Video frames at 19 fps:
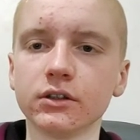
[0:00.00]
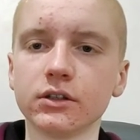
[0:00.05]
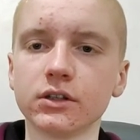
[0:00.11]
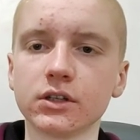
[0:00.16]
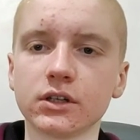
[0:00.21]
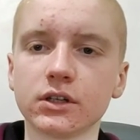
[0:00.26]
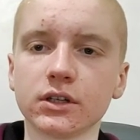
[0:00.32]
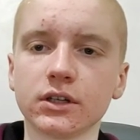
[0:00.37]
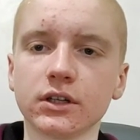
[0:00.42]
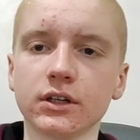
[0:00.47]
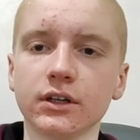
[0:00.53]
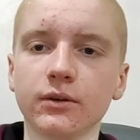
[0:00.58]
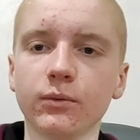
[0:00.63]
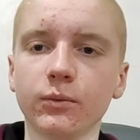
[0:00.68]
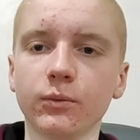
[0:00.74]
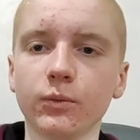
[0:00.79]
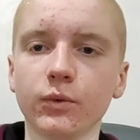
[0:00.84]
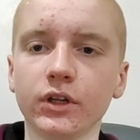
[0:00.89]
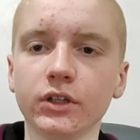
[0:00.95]

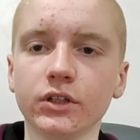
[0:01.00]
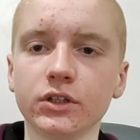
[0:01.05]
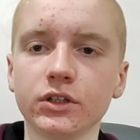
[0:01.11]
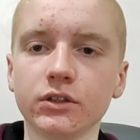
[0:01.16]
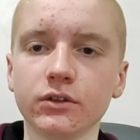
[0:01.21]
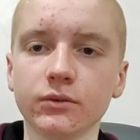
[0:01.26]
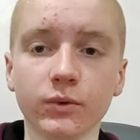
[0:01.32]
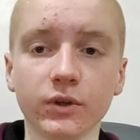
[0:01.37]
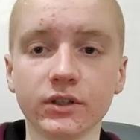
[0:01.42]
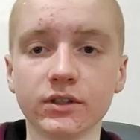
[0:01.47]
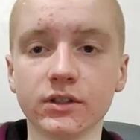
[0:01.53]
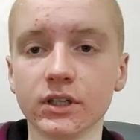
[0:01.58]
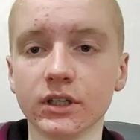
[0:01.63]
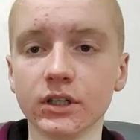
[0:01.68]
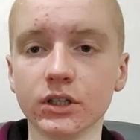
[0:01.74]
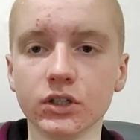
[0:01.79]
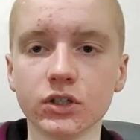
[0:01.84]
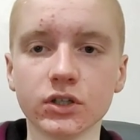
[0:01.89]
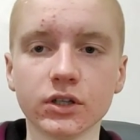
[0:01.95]
with
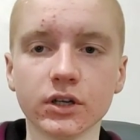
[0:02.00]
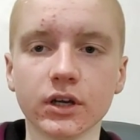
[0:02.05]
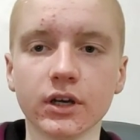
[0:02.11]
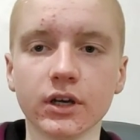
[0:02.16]
each